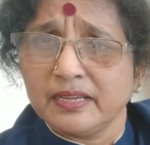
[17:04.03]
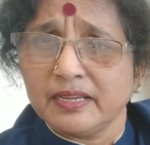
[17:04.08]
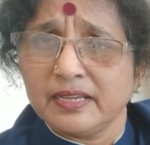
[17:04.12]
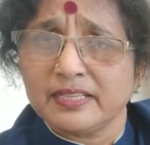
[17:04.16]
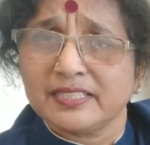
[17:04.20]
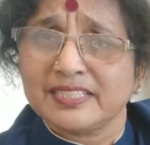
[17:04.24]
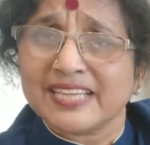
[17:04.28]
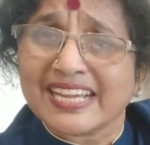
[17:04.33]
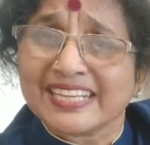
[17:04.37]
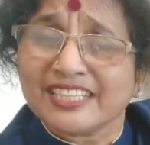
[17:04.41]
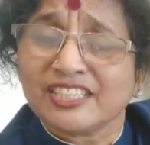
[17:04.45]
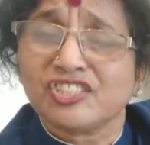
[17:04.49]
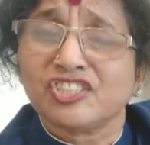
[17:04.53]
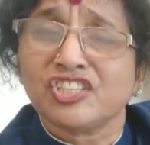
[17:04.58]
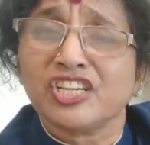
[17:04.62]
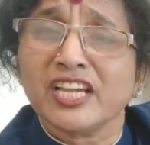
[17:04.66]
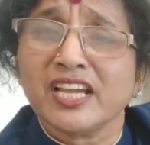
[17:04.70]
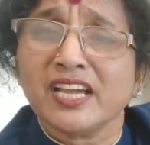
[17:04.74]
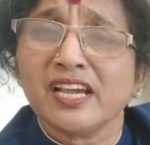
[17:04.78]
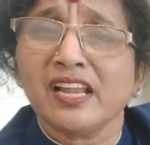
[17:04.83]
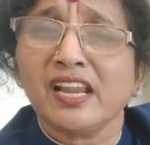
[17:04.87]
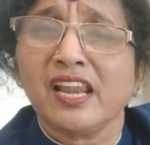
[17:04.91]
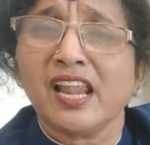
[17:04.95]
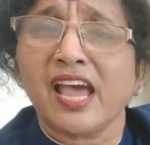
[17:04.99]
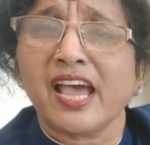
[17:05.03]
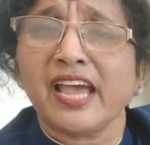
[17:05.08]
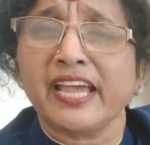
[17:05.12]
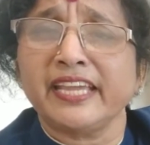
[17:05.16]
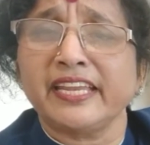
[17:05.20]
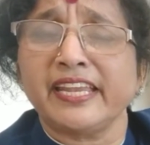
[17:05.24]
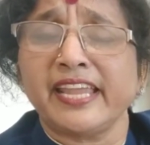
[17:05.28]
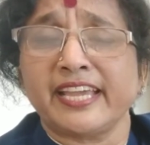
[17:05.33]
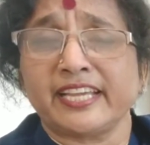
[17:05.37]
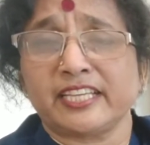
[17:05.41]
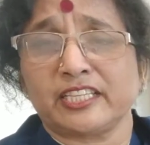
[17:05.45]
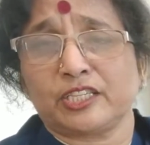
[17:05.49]
Touching a line
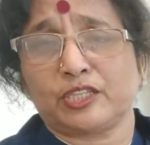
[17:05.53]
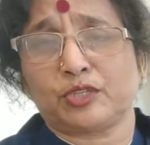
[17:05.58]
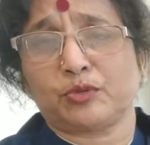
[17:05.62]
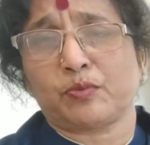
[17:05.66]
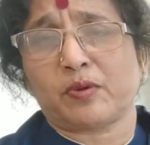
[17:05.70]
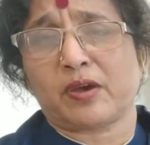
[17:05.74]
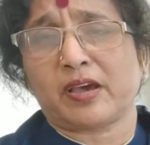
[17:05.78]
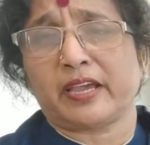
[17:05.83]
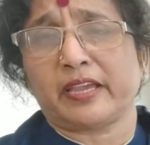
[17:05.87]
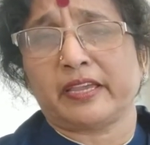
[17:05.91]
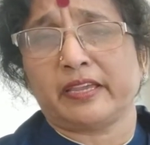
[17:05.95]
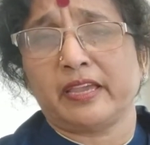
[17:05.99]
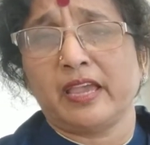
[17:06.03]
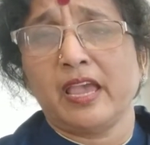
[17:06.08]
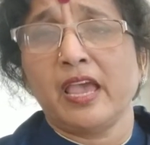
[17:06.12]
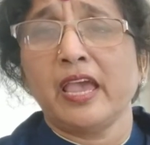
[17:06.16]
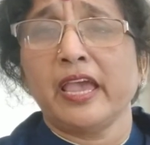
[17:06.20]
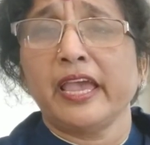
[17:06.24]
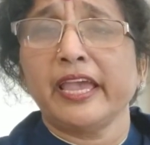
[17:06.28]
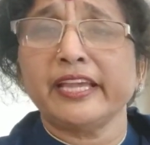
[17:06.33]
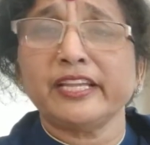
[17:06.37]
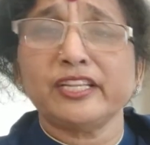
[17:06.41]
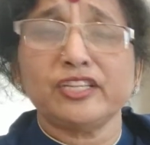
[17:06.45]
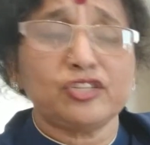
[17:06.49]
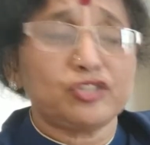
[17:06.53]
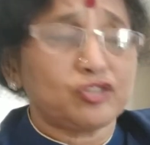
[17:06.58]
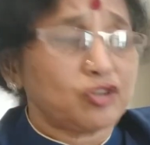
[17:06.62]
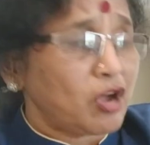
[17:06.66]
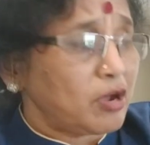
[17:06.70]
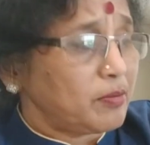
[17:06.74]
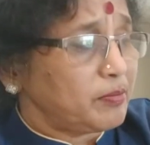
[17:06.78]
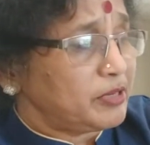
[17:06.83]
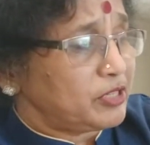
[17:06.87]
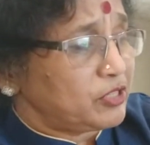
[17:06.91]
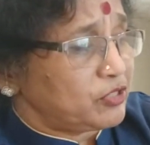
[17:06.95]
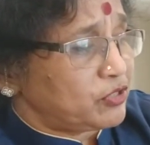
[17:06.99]
xy. In
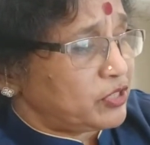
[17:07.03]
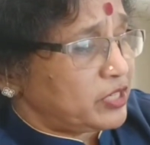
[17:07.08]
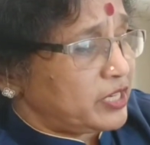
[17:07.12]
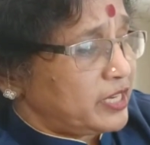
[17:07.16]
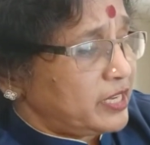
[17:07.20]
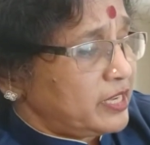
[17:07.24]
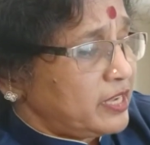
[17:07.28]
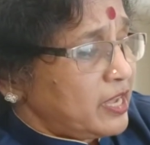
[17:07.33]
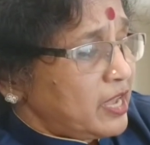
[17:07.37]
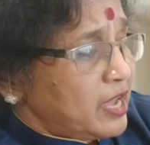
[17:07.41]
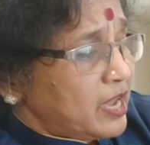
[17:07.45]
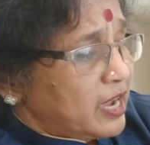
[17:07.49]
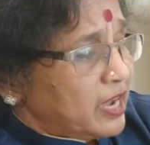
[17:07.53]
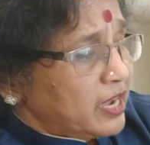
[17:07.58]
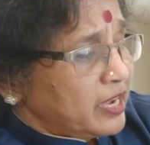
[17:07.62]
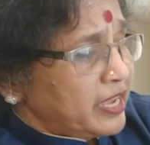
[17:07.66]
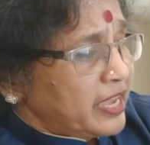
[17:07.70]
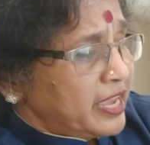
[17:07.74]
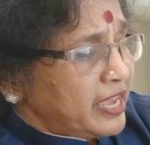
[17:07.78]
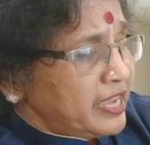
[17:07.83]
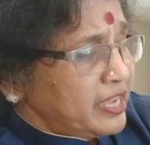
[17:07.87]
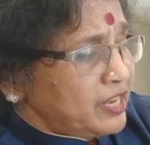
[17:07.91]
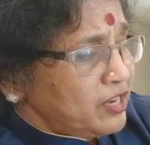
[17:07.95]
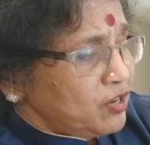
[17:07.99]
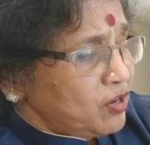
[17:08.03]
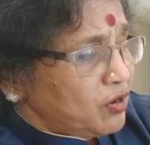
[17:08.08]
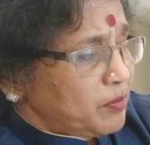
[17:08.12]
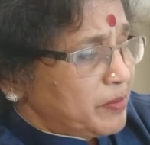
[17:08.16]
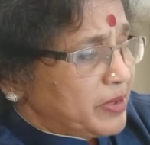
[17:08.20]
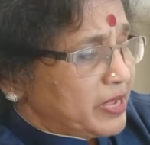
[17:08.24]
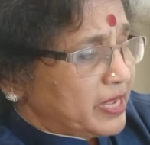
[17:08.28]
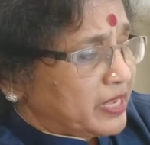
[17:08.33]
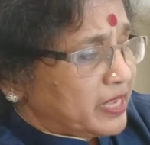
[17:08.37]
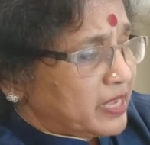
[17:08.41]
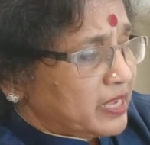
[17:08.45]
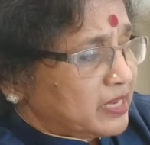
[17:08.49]
geometry, again you are
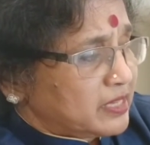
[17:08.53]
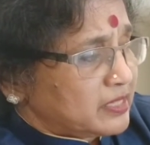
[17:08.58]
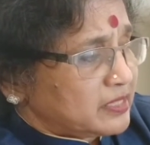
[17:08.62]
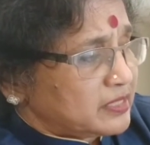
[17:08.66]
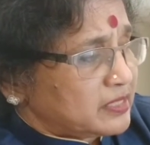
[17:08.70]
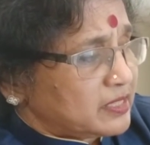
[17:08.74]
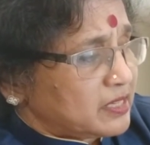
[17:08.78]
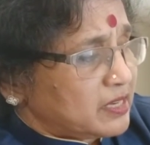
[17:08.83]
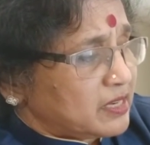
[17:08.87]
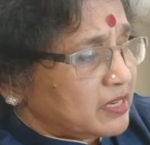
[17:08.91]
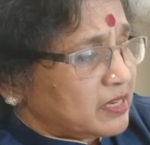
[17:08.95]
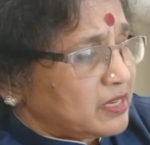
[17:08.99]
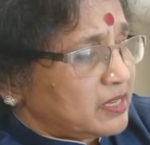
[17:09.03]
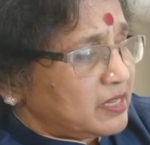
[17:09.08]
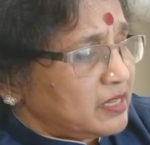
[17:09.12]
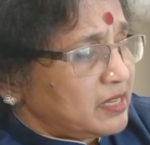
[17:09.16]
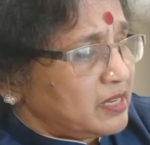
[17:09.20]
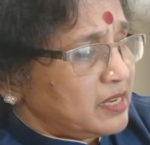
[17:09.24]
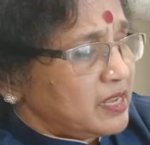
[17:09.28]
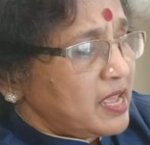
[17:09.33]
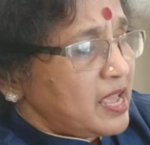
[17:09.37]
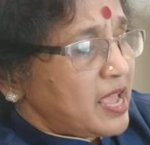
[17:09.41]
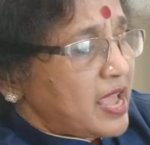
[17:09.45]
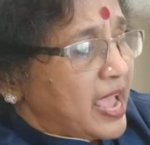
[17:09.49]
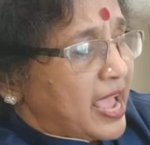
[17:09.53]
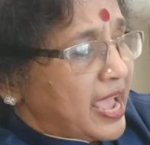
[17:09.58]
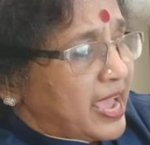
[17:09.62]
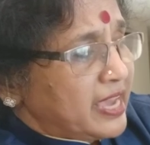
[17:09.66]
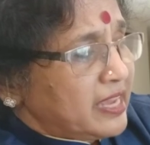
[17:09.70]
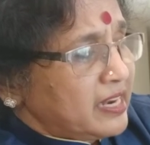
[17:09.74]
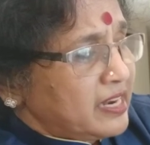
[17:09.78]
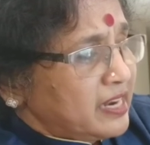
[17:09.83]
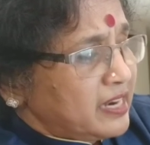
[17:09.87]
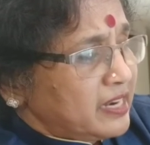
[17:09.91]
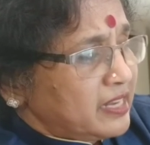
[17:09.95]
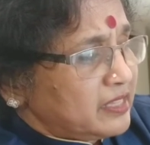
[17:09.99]
making a circle
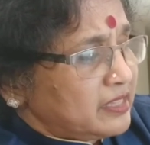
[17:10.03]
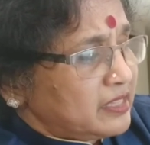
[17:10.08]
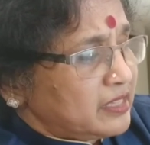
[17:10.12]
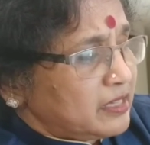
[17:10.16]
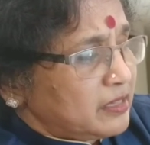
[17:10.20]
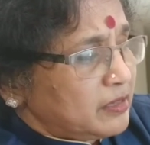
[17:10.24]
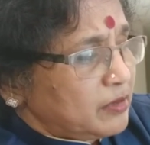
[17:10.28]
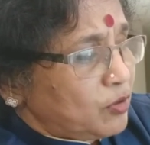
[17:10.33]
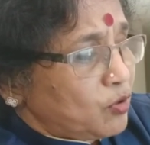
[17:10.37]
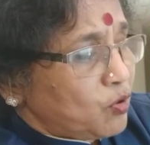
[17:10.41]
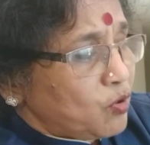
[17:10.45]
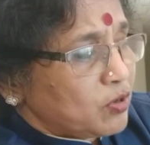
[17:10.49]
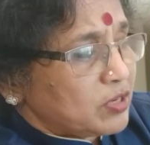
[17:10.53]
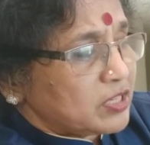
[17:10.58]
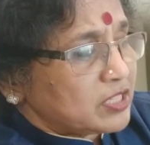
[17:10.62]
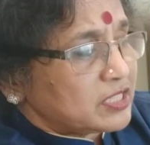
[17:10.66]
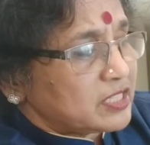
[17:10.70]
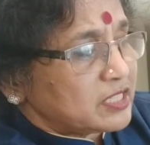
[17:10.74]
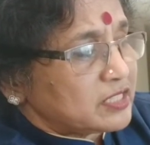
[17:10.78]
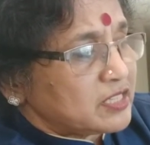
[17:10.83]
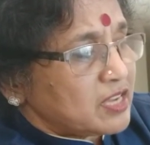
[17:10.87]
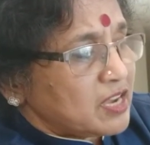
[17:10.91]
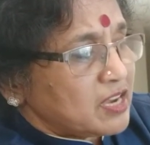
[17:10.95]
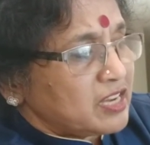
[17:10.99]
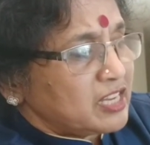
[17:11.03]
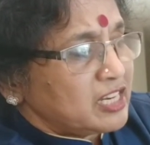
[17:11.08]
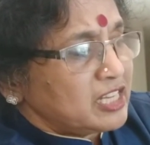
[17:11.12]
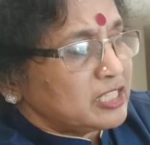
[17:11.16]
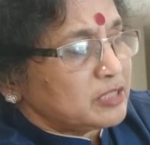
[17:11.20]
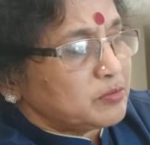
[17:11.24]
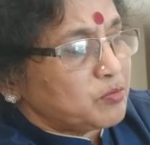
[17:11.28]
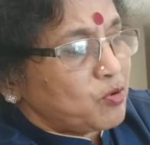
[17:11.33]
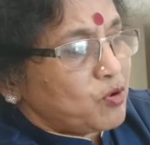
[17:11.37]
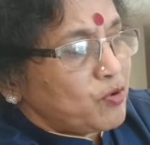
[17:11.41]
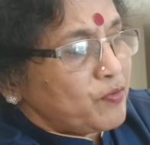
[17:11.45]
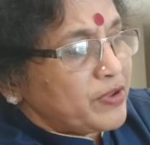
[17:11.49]
and another locus. The circle is
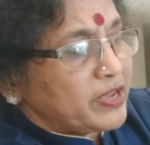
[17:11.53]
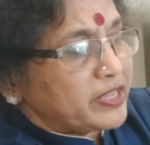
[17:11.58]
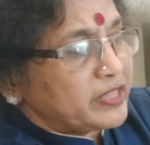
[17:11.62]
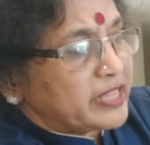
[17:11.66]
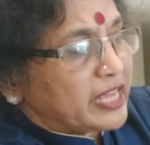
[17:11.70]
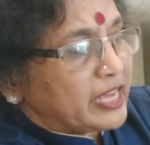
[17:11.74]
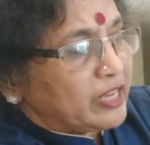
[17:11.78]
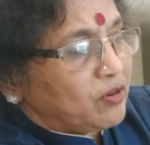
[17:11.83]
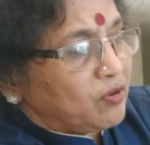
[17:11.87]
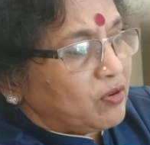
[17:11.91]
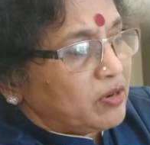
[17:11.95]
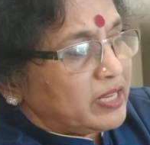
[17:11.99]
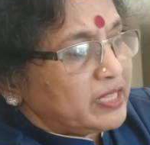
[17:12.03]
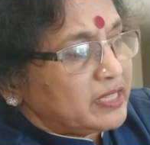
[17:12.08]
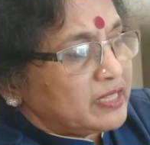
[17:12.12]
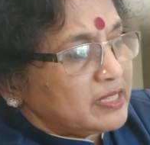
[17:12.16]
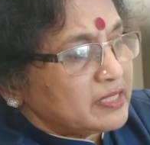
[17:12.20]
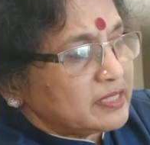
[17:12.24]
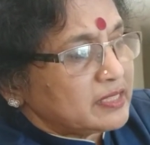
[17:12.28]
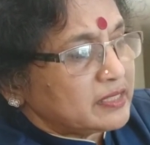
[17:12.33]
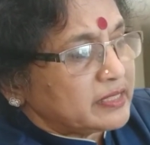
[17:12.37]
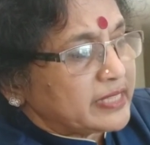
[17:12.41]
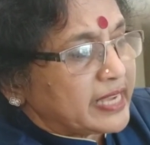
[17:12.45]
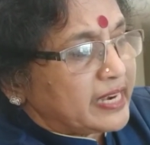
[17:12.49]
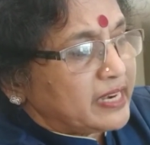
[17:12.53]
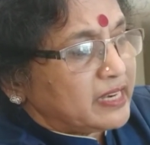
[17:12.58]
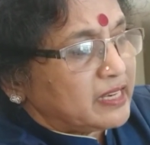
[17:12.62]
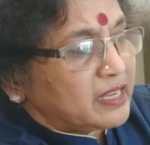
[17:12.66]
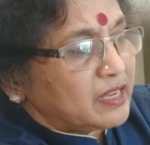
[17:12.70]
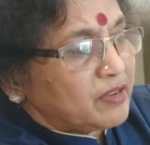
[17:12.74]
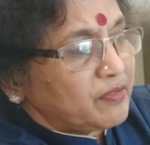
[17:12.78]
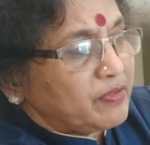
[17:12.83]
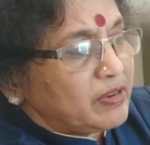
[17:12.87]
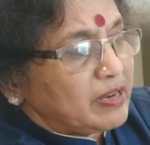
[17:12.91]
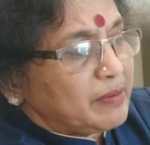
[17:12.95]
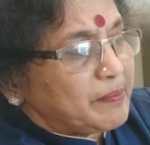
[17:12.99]
moving, then only the
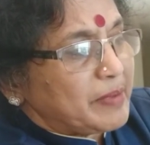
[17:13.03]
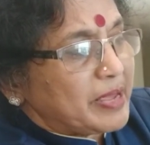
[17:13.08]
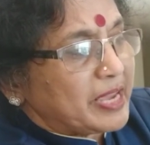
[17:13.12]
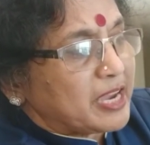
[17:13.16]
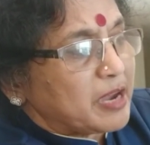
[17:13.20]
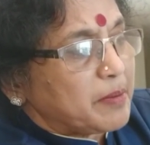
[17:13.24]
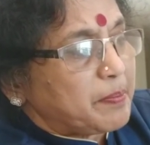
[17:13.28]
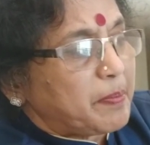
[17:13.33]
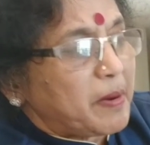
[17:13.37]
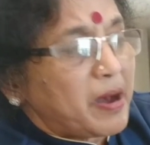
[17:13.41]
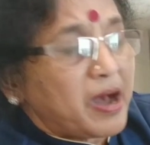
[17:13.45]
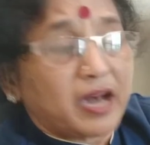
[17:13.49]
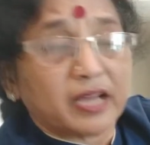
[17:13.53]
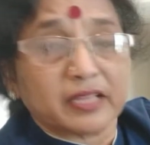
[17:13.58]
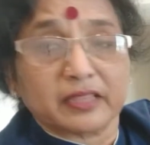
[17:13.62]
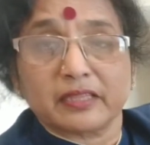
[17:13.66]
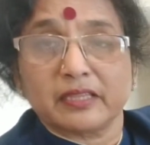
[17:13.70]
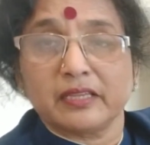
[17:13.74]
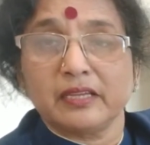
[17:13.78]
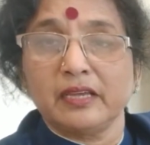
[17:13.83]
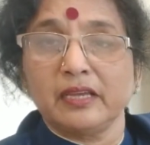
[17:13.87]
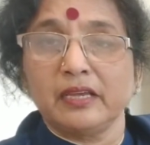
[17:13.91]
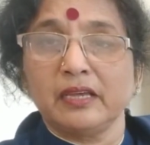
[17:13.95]
center will make a path.